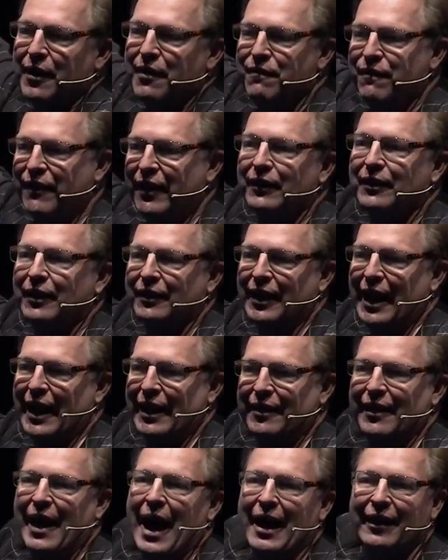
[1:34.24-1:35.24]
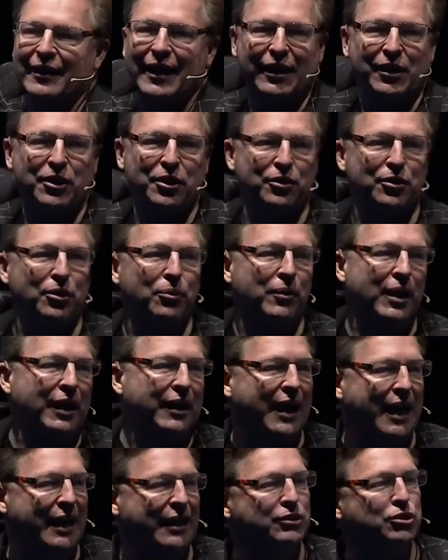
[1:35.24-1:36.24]
feeling like that, like you're the one
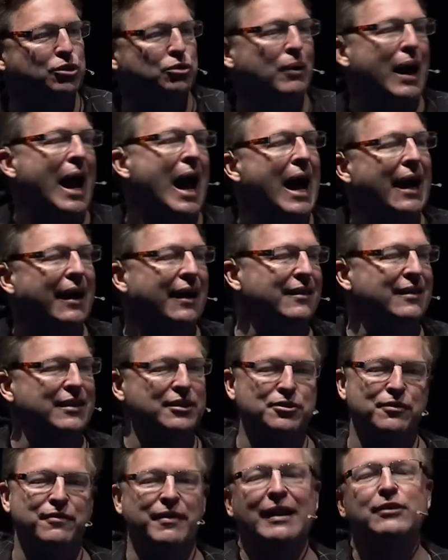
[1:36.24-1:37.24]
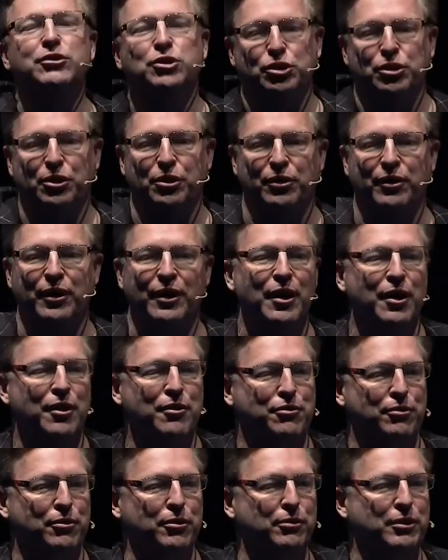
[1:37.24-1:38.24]
kind of dragging this venture
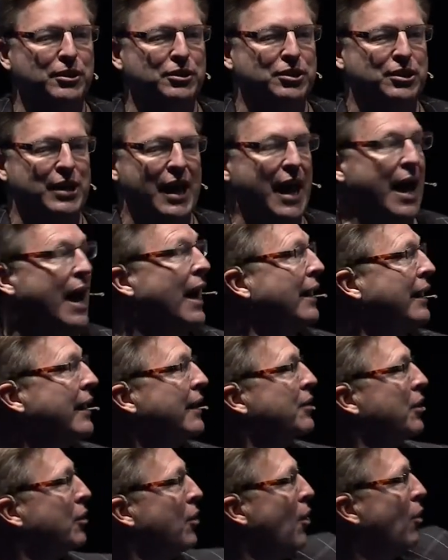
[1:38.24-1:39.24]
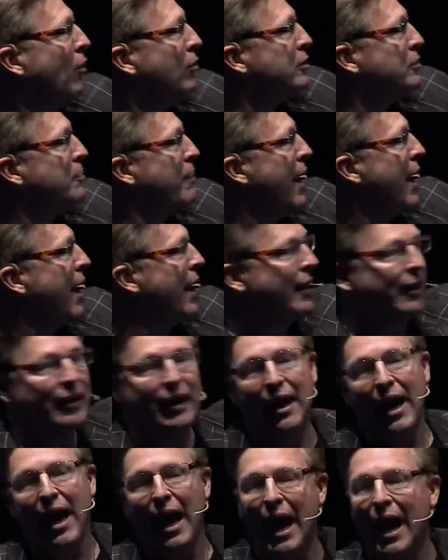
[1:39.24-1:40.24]
through the sand. And the goal's been,
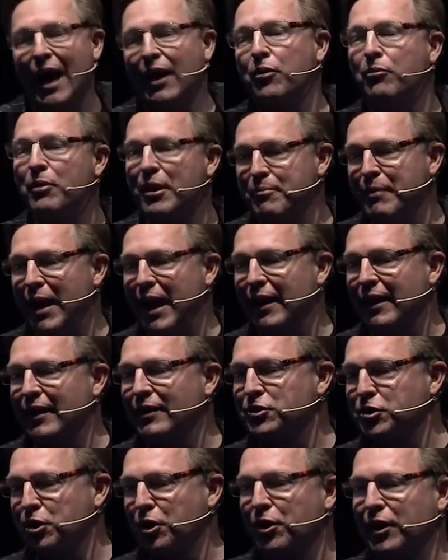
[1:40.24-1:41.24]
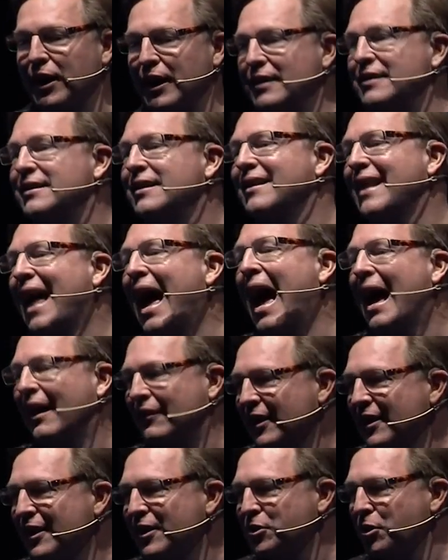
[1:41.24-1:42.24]
how do we make it turn into that?
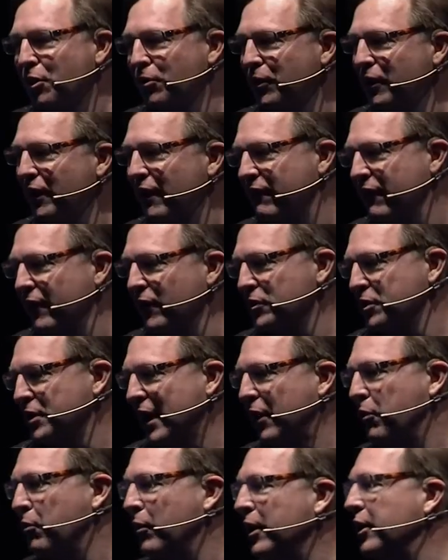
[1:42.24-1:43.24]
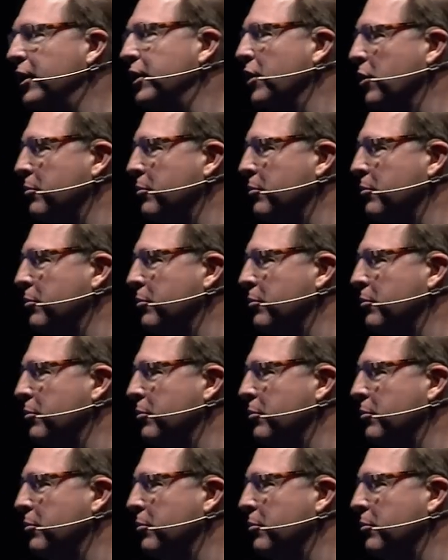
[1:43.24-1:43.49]
So it really feels like wind to your